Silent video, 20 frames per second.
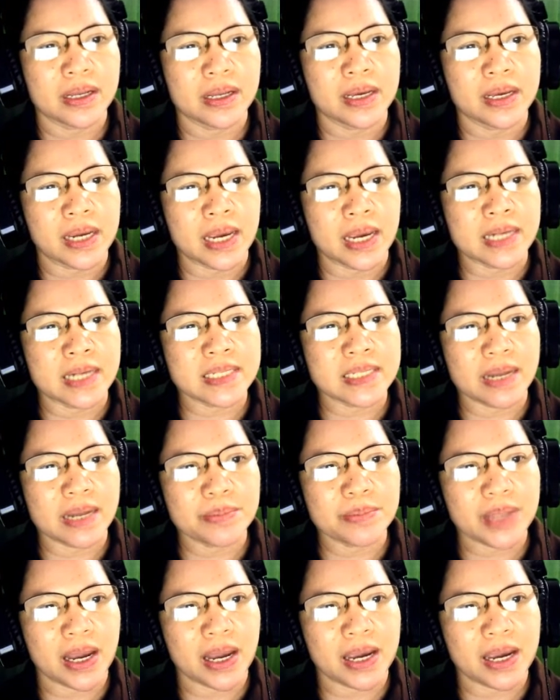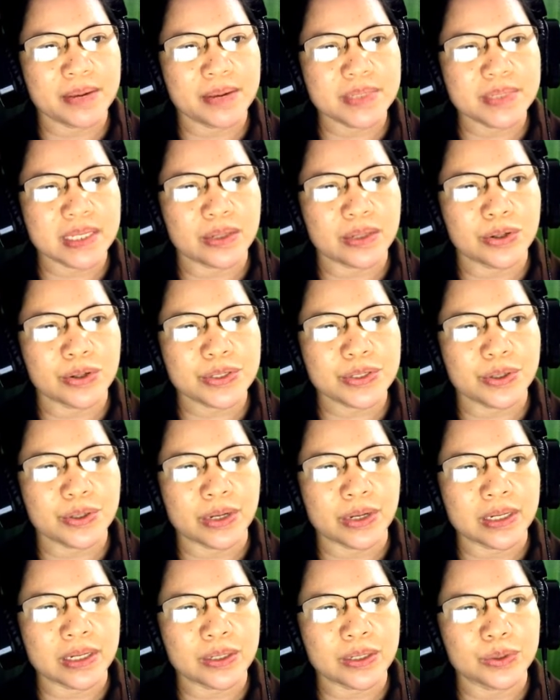Okay, sometimes it also
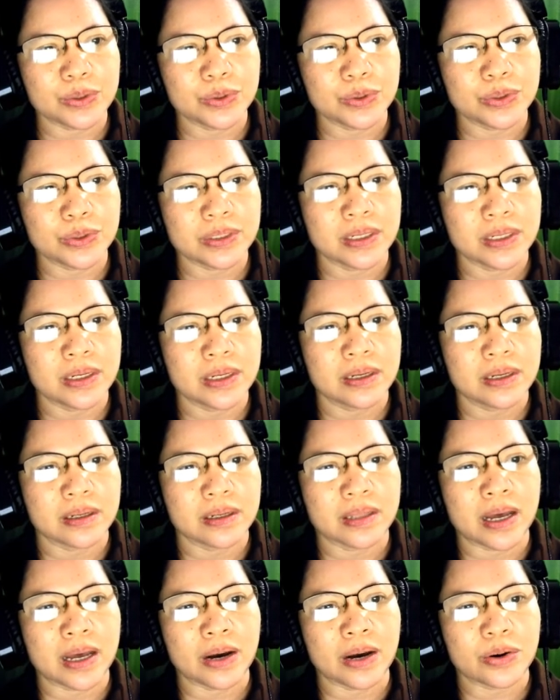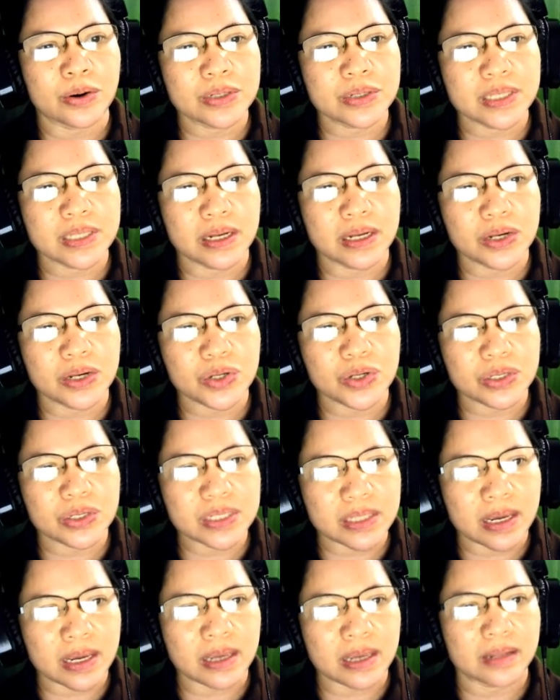includes the oxidation
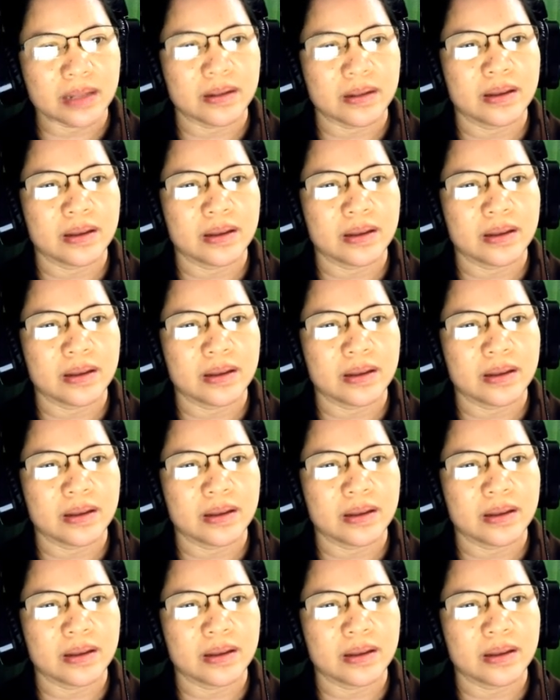state.